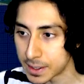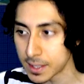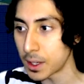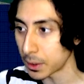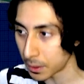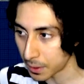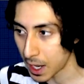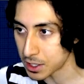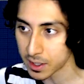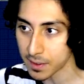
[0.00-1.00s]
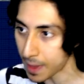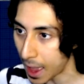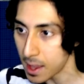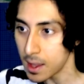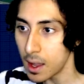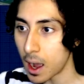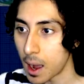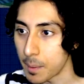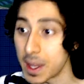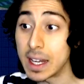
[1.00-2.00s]
to know the location of that,
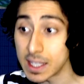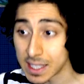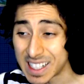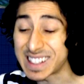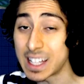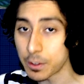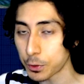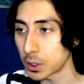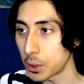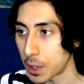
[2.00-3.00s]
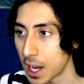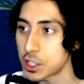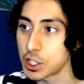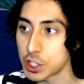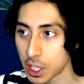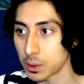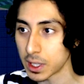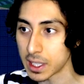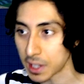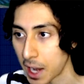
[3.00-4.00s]
it is in a different location.
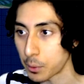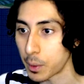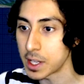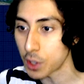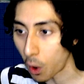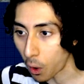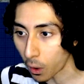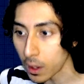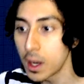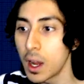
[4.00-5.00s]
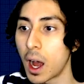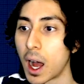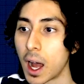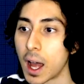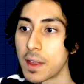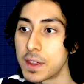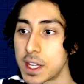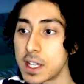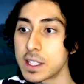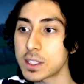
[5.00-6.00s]
Generally, light raids are.
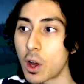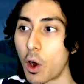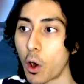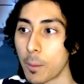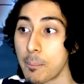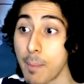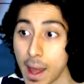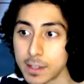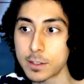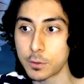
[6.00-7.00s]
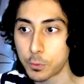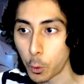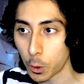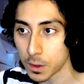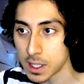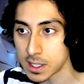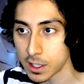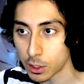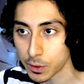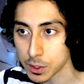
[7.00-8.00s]
These are meant for the
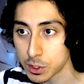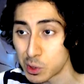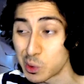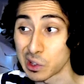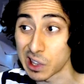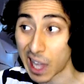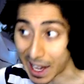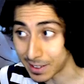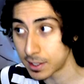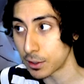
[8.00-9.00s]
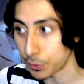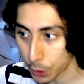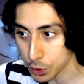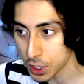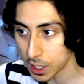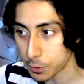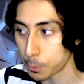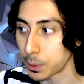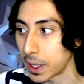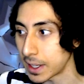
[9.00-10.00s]
Xenoverse 2 light version if you're
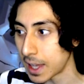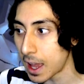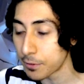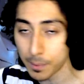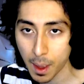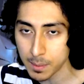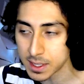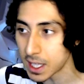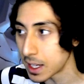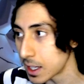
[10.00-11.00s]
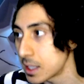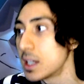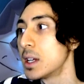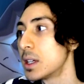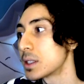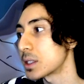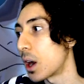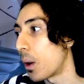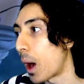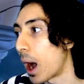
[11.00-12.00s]
playing that, if I'm not mistaken.
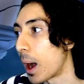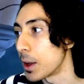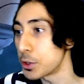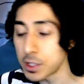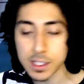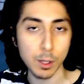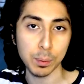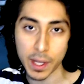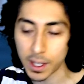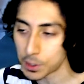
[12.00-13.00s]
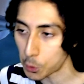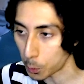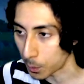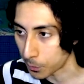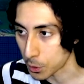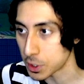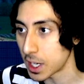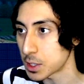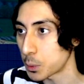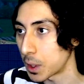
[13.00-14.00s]
So you can still play it on the normal version
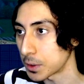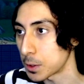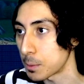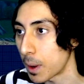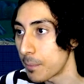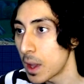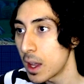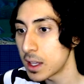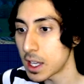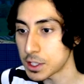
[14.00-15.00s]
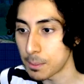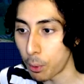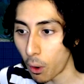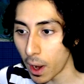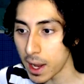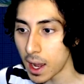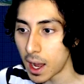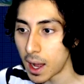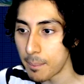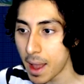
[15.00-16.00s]
as well too. But yes, your boy
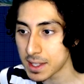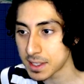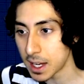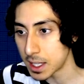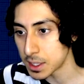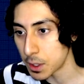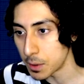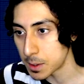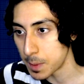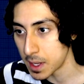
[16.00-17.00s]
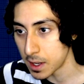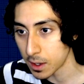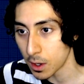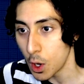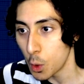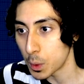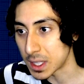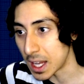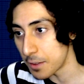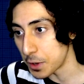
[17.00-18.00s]
Masked Saiyan is going to be here with
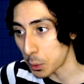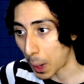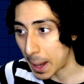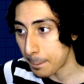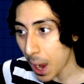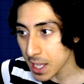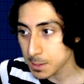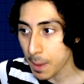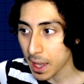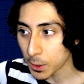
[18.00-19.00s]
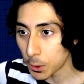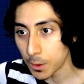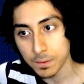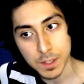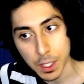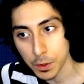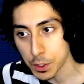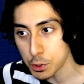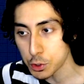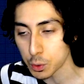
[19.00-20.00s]
the Infinite Raid boss battle. You know, the
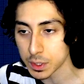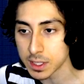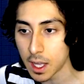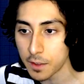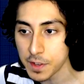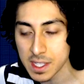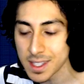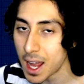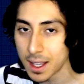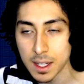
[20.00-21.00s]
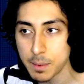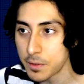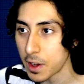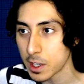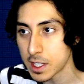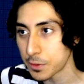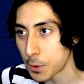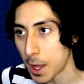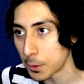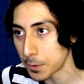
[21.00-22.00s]
usual stuff. He's not going to be very
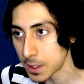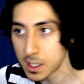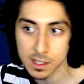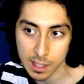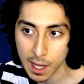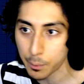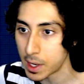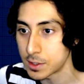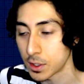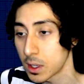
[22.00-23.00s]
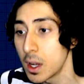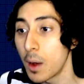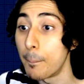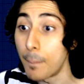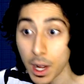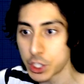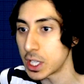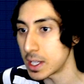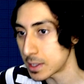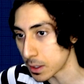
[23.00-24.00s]
difficult, I don't think, because light raids are much
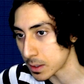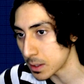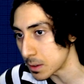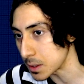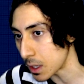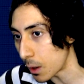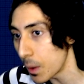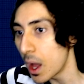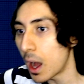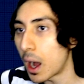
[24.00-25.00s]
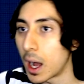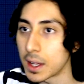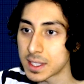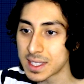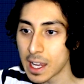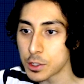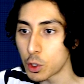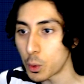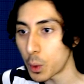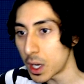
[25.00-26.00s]
easier too. So the
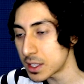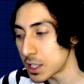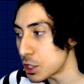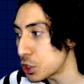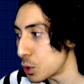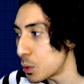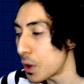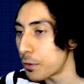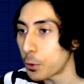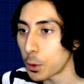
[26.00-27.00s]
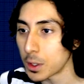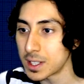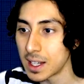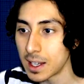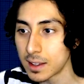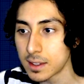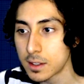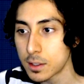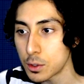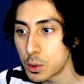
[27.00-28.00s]
schedule was June 14th
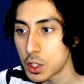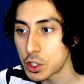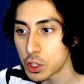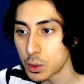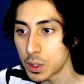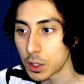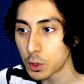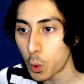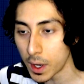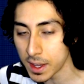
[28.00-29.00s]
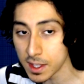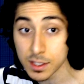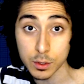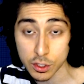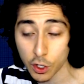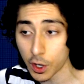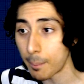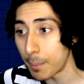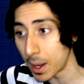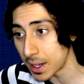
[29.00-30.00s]
to June 20th. So it started
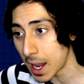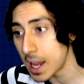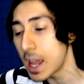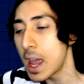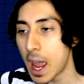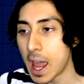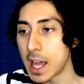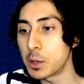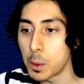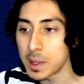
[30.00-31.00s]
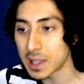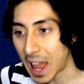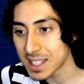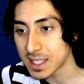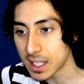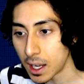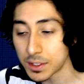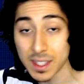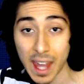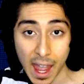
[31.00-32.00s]
on Monday, and it will be lasting
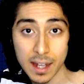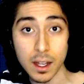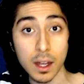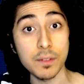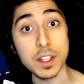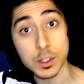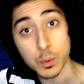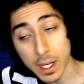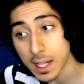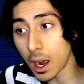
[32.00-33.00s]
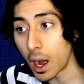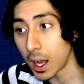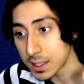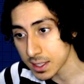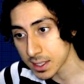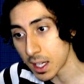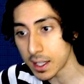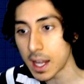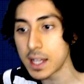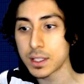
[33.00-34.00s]
until the end of this week on
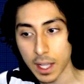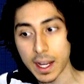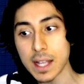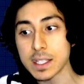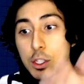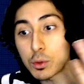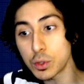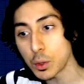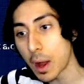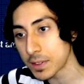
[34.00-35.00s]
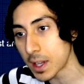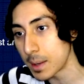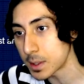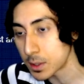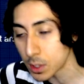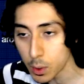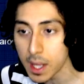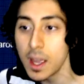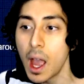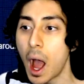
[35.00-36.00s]
Sunday. So like I said, you do have time to do
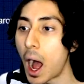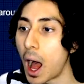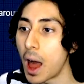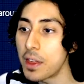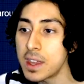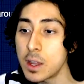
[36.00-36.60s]
it. The